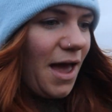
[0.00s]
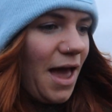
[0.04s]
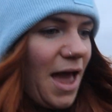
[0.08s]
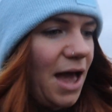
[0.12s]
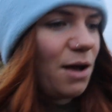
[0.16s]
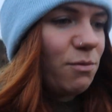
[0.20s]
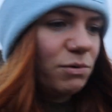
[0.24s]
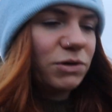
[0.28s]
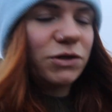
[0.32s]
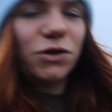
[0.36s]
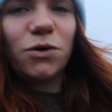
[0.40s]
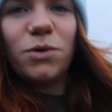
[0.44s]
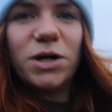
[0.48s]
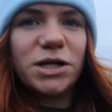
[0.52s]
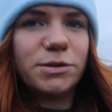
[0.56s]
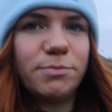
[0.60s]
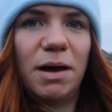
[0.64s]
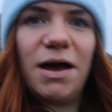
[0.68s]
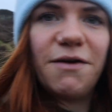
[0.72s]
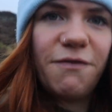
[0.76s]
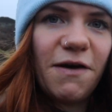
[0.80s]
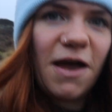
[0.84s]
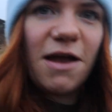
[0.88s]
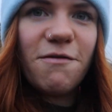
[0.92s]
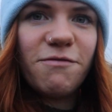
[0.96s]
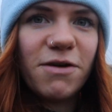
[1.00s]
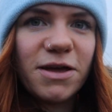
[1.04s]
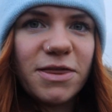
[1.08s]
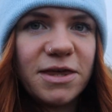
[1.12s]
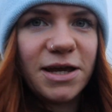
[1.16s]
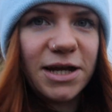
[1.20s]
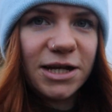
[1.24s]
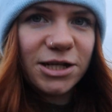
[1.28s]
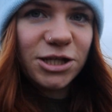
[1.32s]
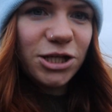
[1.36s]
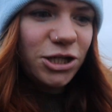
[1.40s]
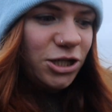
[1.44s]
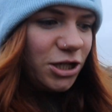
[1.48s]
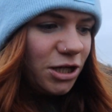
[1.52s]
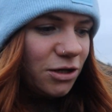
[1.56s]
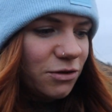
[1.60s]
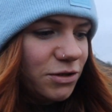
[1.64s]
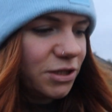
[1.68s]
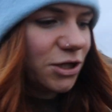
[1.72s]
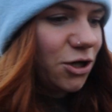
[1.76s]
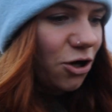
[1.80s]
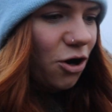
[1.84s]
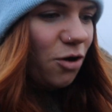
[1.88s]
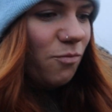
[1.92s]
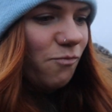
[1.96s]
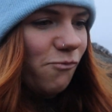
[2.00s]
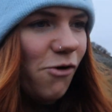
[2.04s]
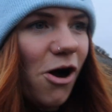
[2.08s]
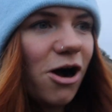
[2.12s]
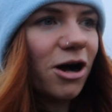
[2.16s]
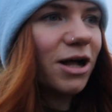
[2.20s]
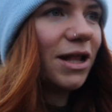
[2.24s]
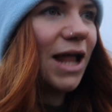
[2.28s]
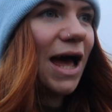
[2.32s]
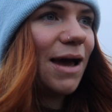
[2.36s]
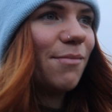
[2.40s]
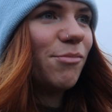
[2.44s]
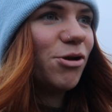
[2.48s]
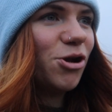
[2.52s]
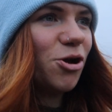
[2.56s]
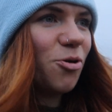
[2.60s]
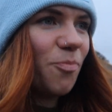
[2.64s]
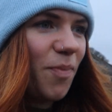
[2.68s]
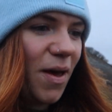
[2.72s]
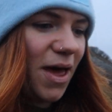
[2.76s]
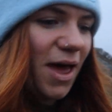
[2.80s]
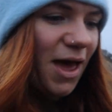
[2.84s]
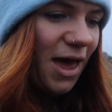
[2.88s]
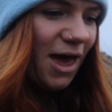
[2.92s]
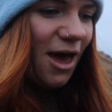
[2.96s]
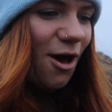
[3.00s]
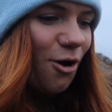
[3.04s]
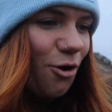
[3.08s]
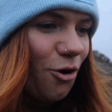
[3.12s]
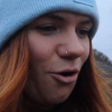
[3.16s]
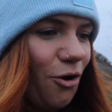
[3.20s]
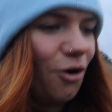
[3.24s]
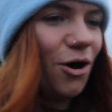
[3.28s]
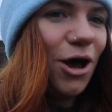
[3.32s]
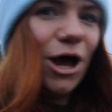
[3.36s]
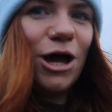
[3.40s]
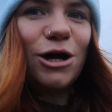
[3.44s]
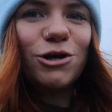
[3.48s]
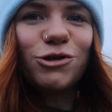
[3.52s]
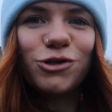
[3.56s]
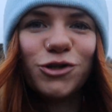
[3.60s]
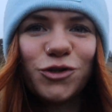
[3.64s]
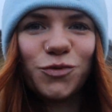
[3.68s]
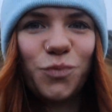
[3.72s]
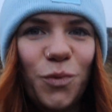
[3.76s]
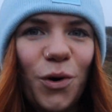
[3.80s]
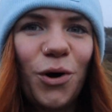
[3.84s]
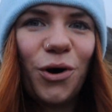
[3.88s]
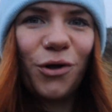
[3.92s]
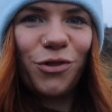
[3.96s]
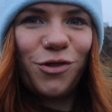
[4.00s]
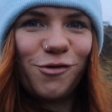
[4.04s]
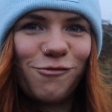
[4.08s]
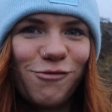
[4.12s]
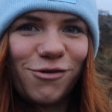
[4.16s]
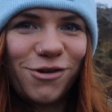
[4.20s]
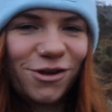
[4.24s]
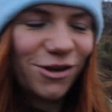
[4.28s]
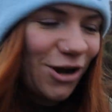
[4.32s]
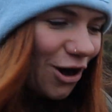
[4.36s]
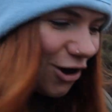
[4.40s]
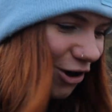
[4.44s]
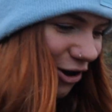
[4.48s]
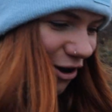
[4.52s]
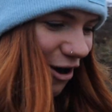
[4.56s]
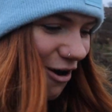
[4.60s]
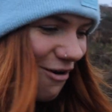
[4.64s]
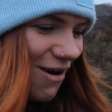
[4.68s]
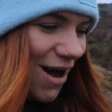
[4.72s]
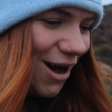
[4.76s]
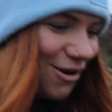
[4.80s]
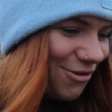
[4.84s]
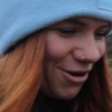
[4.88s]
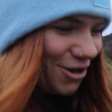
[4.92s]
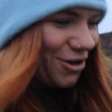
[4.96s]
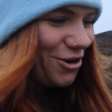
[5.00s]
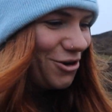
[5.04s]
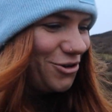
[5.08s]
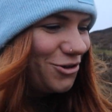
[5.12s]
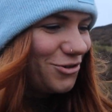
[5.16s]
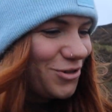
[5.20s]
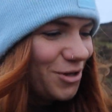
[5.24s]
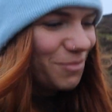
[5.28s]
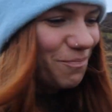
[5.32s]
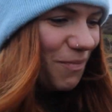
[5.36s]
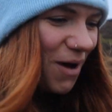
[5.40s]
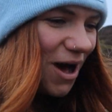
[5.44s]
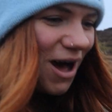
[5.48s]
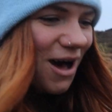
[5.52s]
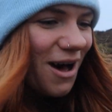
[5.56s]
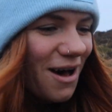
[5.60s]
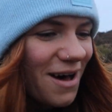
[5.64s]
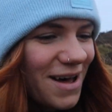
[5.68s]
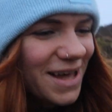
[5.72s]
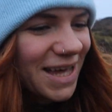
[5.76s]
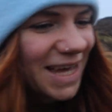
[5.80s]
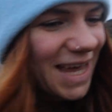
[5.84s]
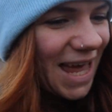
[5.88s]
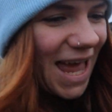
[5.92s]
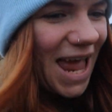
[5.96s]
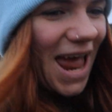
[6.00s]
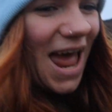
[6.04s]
It was always my favourite thing to do, to come rock climbing up here or just walk the dog around the country park.